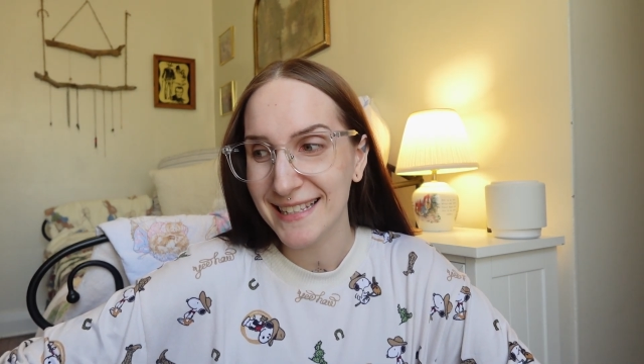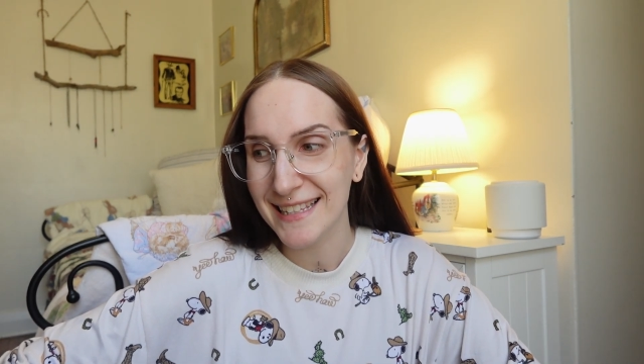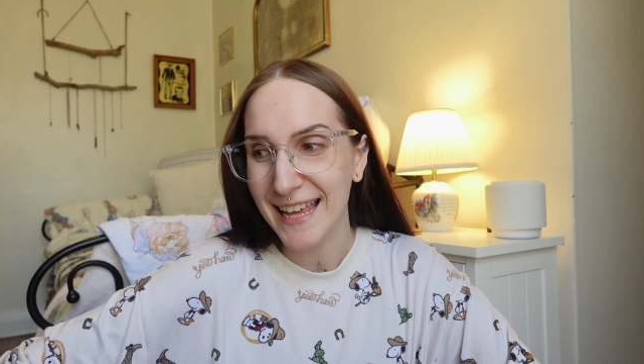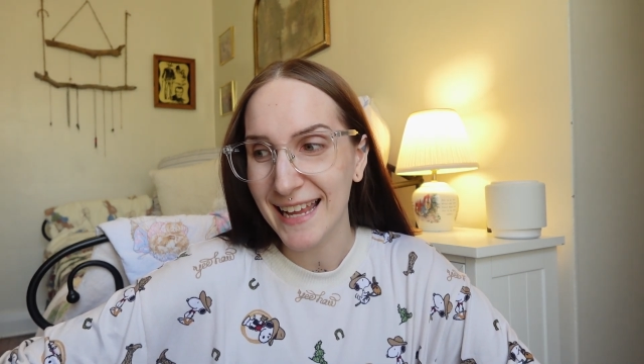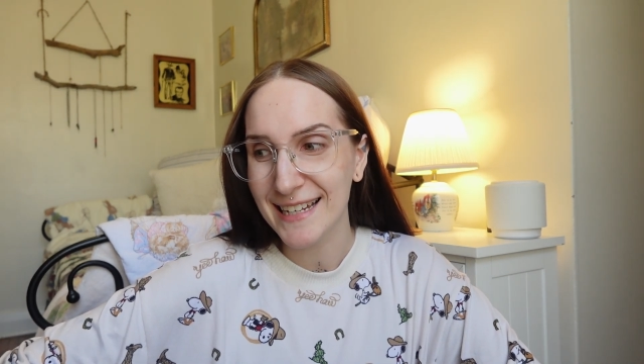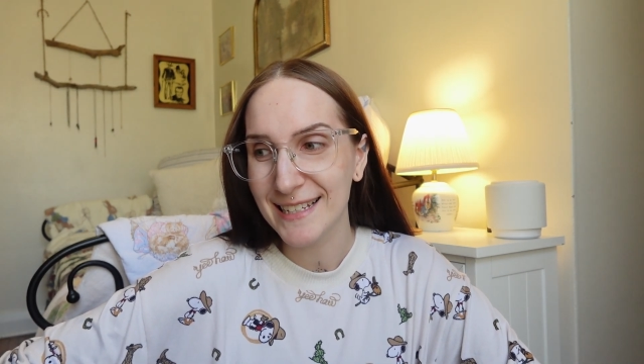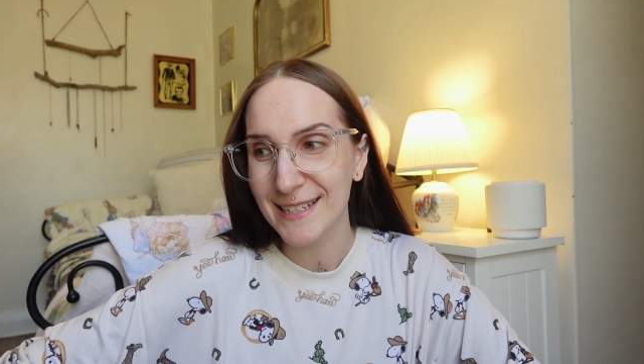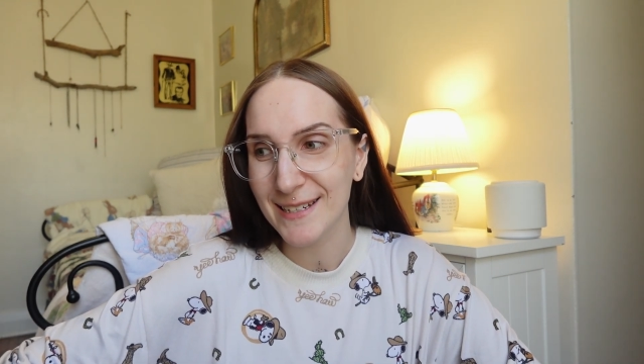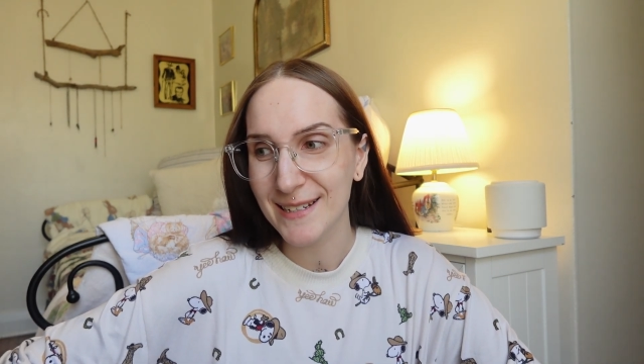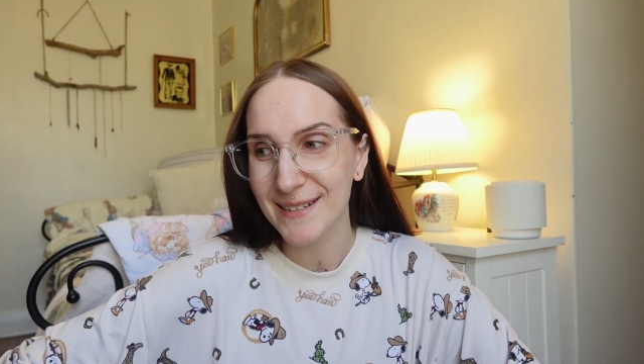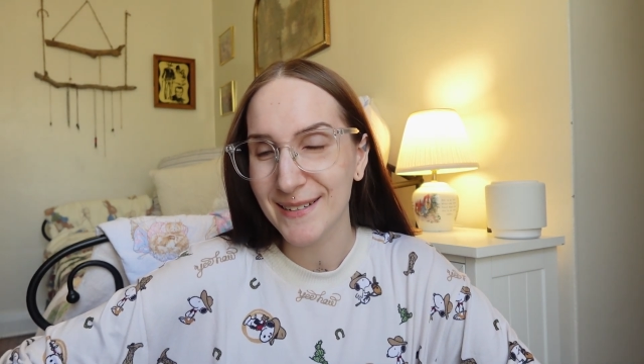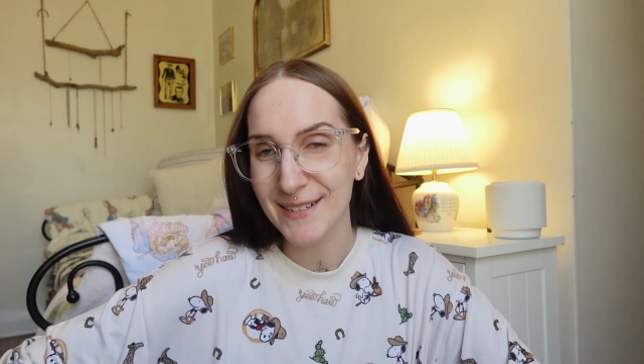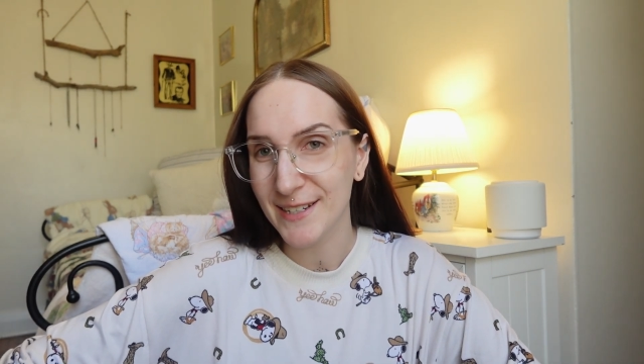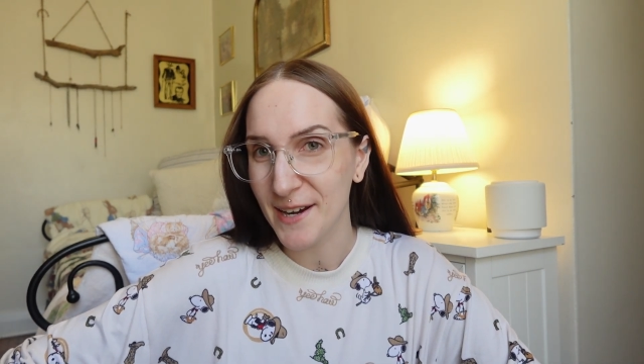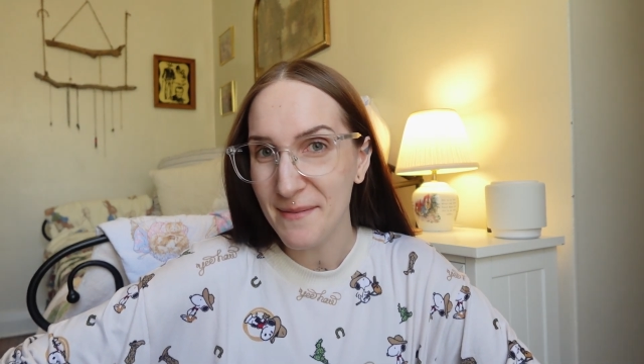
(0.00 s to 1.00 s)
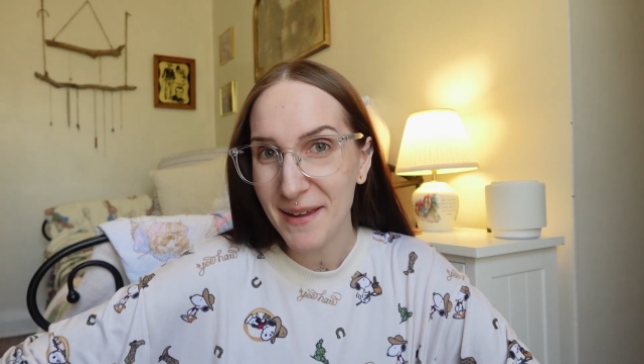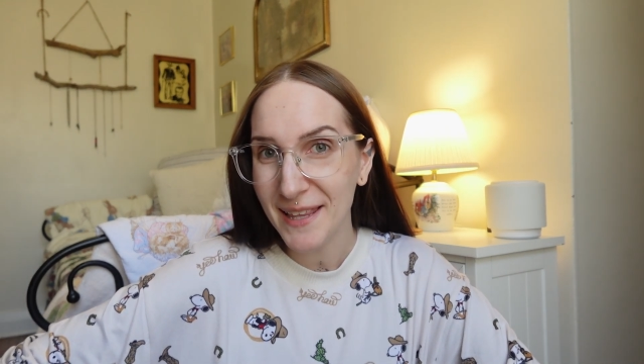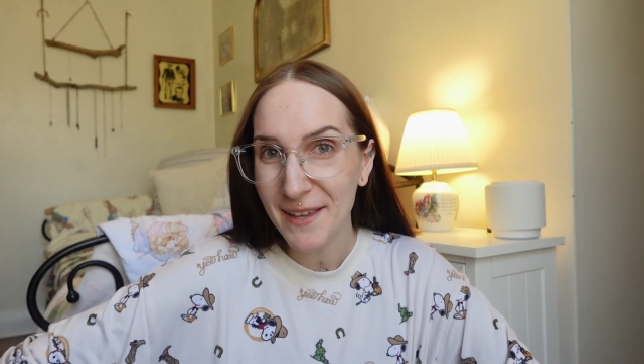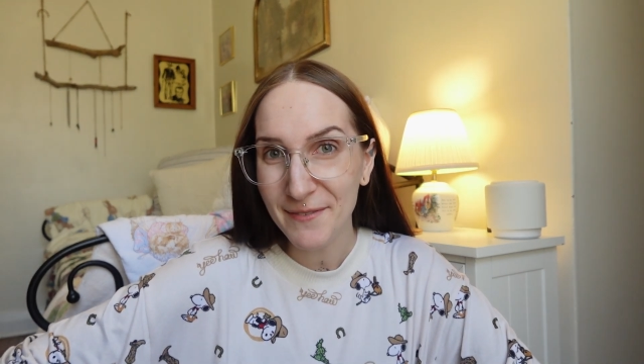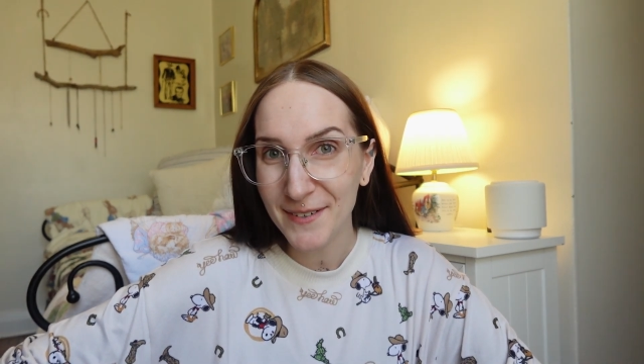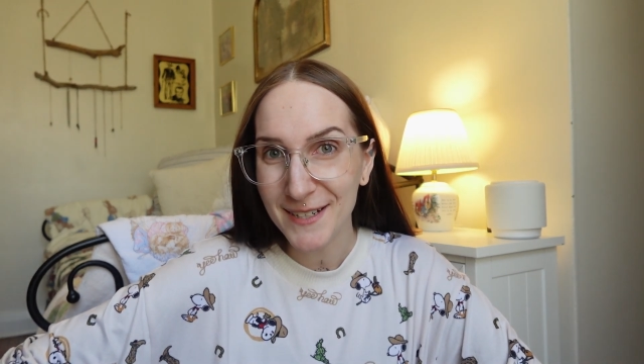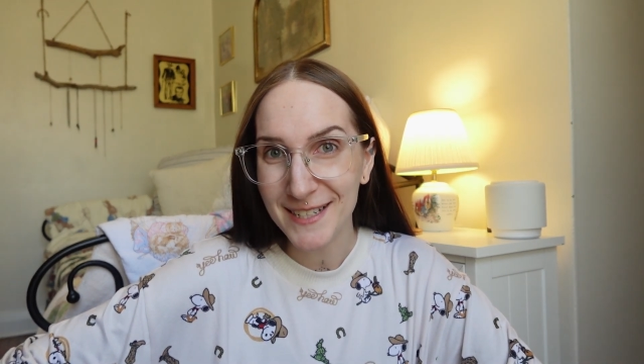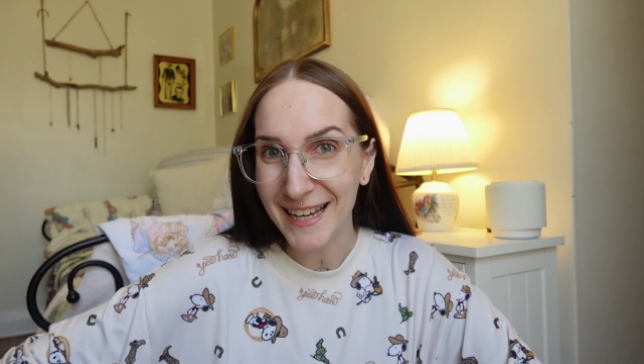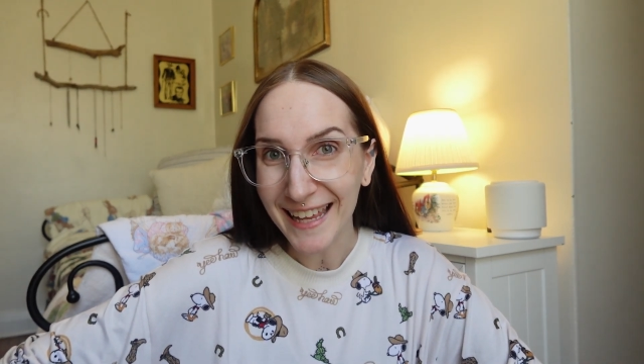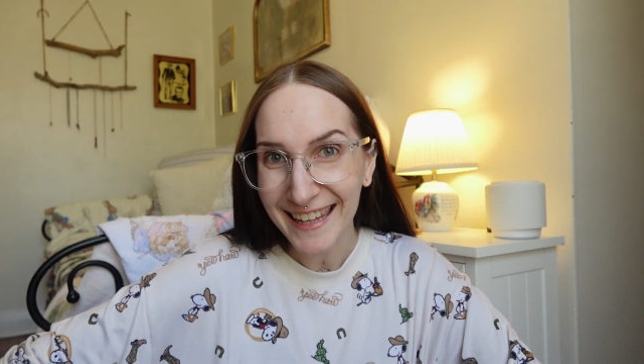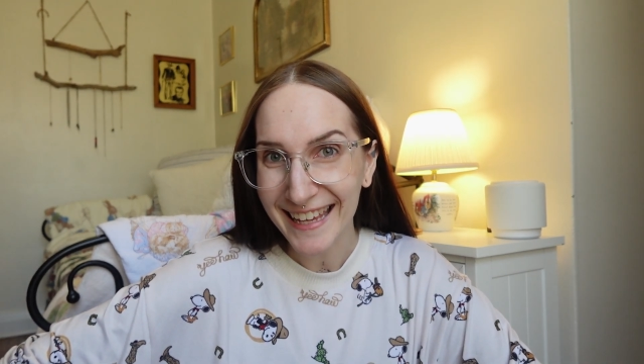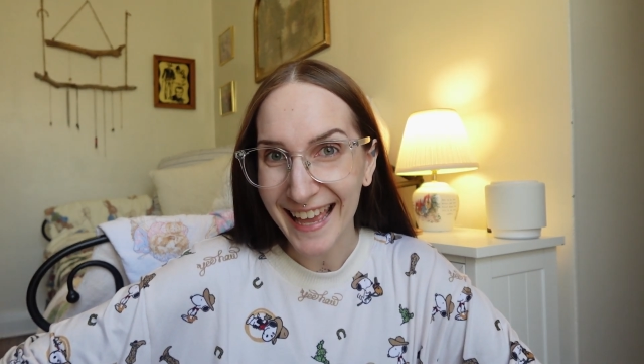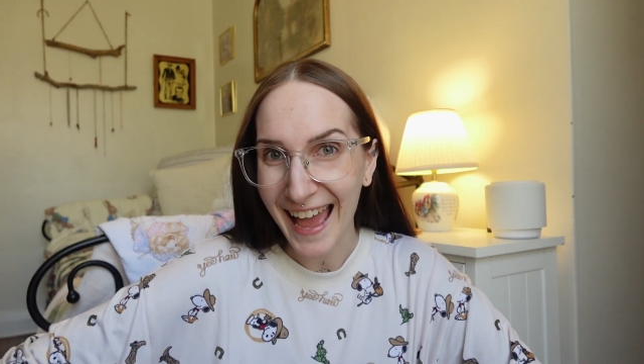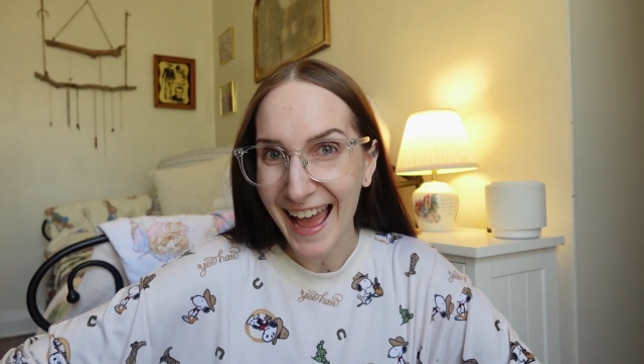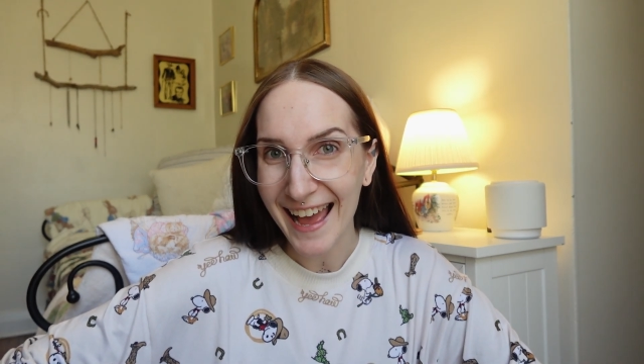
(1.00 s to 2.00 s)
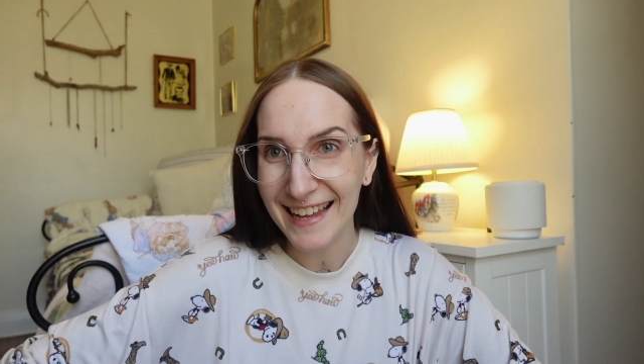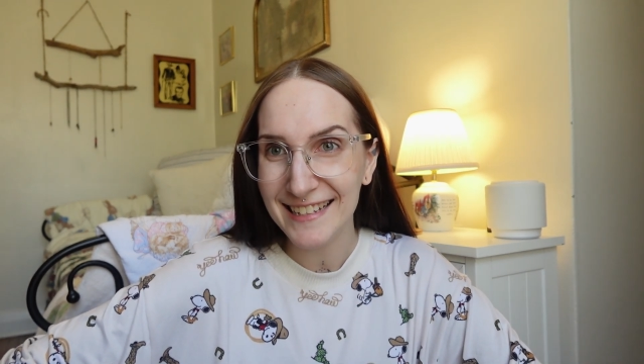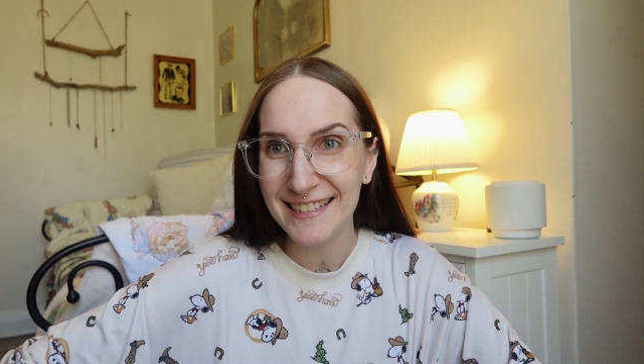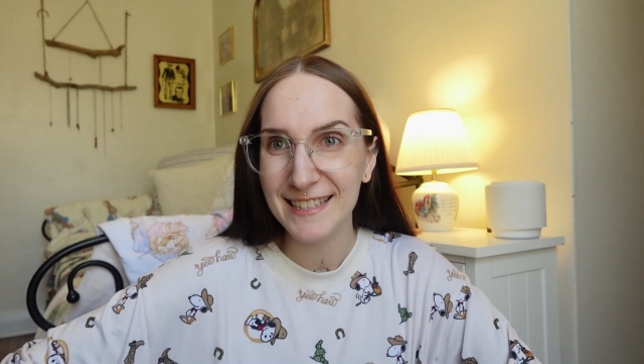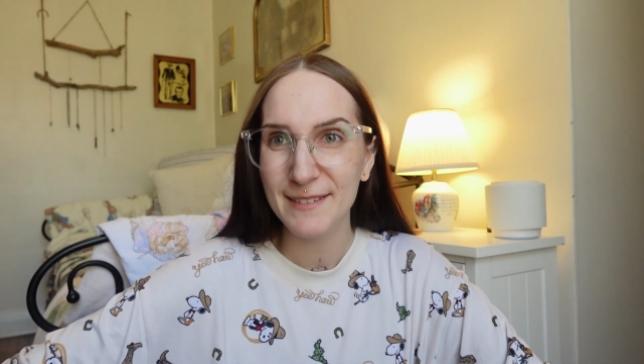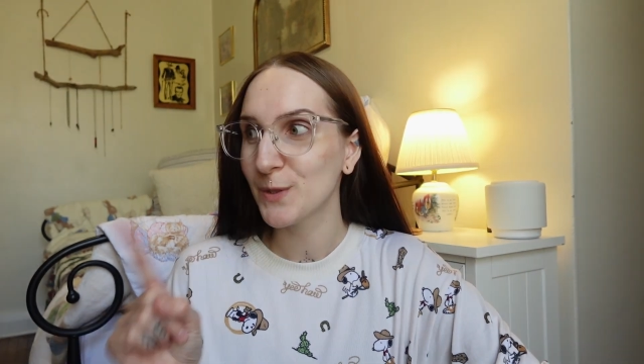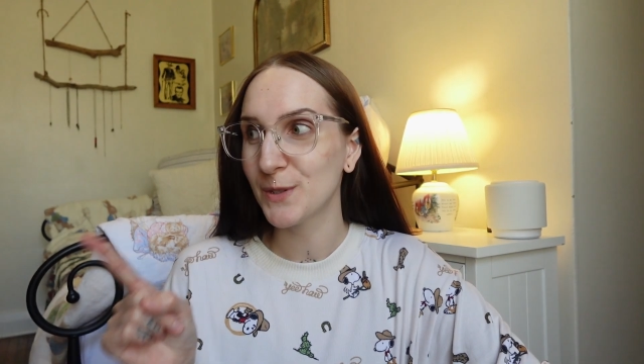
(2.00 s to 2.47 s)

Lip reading: than to share my love for jellycats?